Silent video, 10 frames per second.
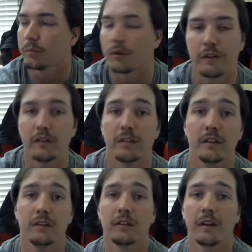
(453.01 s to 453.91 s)

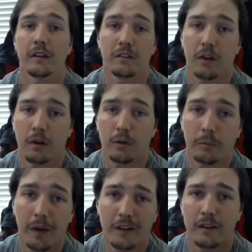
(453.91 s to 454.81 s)
parentheses that's called
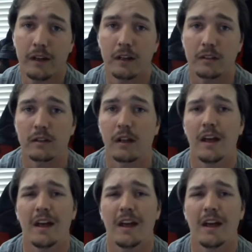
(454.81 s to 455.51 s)
reminder text.